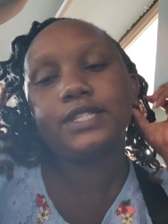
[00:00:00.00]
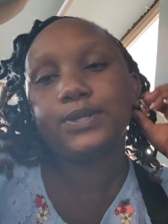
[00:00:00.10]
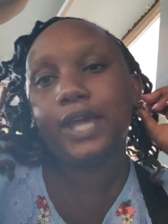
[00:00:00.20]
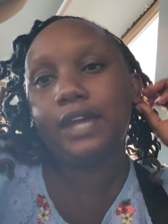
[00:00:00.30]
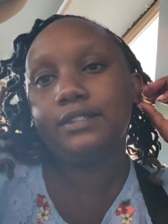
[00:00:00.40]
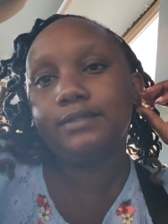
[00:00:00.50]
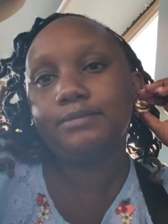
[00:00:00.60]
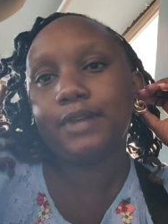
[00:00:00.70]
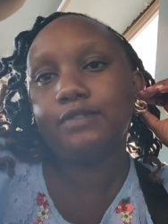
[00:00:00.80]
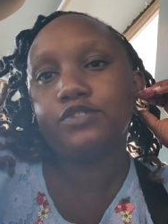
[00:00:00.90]
so yeah
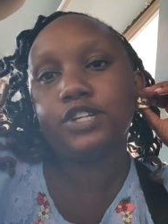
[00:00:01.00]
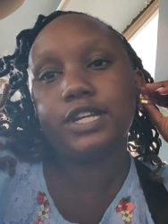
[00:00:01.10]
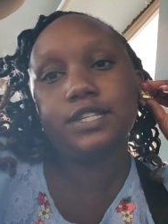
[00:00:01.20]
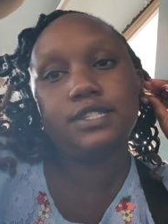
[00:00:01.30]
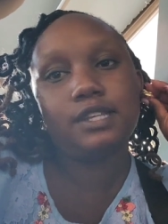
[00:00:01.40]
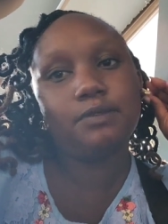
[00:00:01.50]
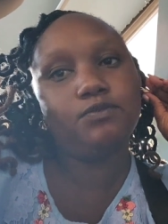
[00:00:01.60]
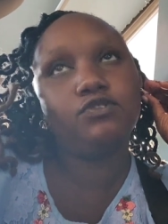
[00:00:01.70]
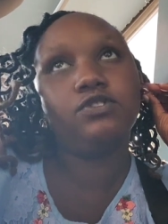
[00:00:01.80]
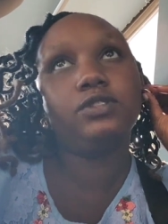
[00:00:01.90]
I've ordered
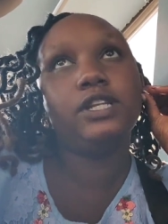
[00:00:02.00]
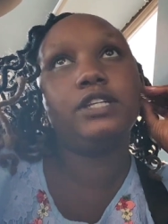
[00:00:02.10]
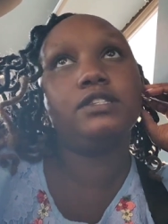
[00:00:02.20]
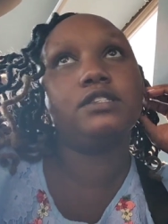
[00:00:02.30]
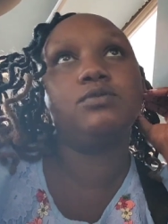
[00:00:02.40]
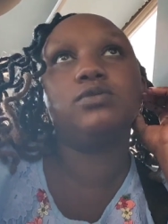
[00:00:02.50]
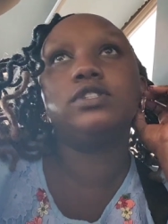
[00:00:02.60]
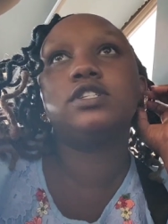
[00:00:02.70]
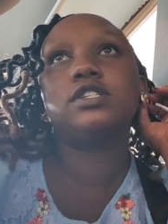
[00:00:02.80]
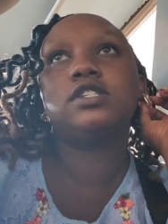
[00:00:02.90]
some food let's see
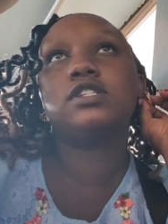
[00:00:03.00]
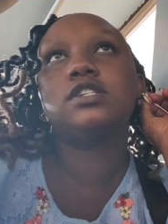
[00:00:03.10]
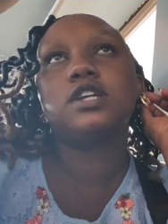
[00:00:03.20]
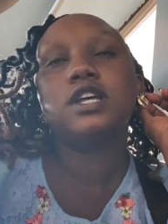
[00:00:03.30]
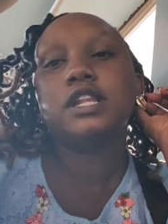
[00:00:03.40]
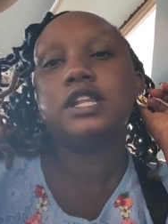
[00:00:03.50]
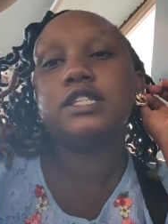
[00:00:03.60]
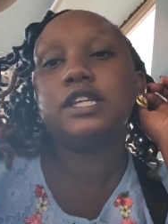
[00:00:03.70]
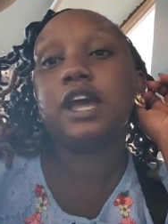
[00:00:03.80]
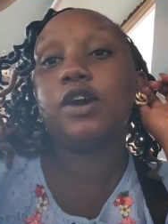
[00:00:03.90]
what
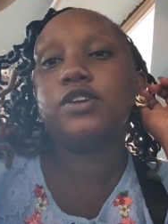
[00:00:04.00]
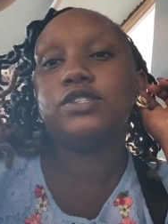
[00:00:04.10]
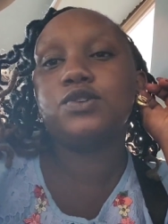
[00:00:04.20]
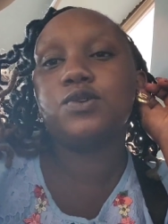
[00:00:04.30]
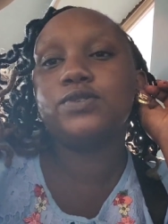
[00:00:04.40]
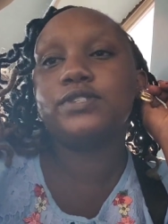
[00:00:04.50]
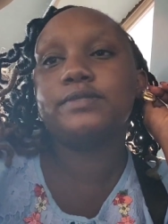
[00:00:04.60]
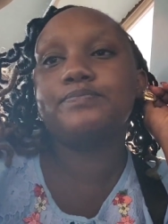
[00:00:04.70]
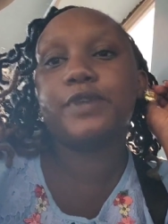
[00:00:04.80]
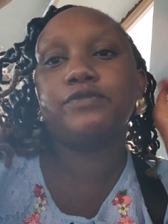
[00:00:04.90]
let's see how it
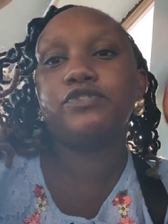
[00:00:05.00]
goes then